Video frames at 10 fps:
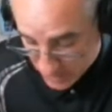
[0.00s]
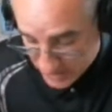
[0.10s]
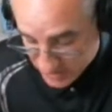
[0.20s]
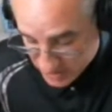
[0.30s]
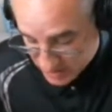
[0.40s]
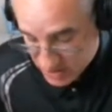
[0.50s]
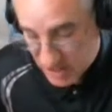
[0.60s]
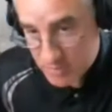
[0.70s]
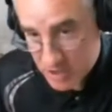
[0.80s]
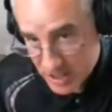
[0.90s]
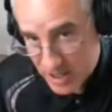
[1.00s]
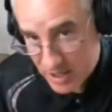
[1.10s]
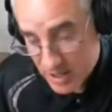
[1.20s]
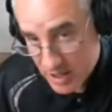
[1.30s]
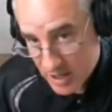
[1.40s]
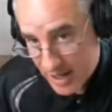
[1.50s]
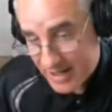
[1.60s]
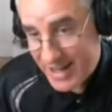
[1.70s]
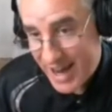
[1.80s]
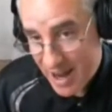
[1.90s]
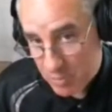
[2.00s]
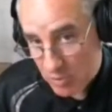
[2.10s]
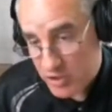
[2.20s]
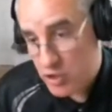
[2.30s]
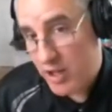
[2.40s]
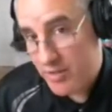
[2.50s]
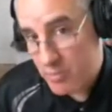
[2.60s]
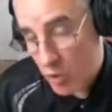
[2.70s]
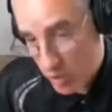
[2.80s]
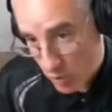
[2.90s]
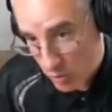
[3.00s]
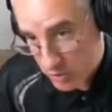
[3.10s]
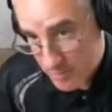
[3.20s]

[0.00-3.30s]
1d6 times 10 and gamble that you'll have more gold.